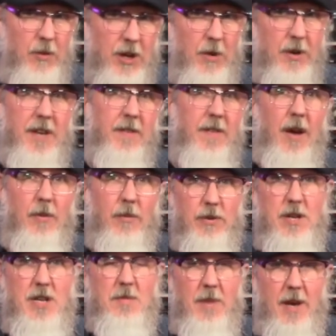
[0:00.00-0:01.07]
don't get that
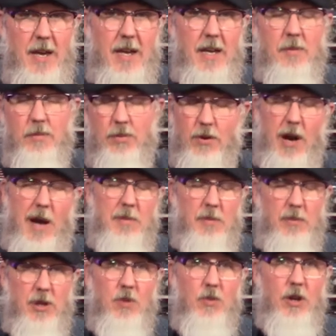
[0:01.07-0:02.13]
remake, it
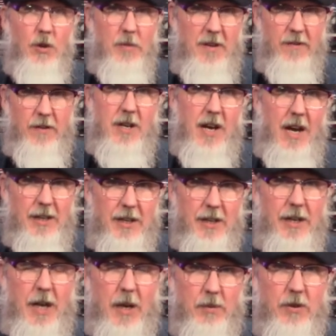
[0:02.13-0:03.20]
probably will be forgotten in a
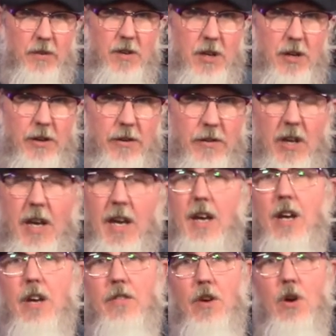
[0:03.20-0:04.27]
couple of years.
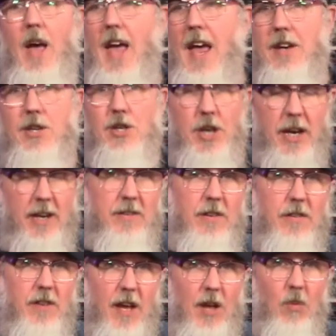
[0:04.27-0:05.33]
So hey, check this
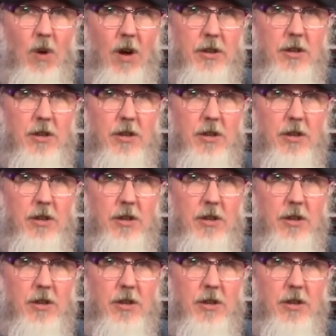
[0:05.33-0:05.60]
out while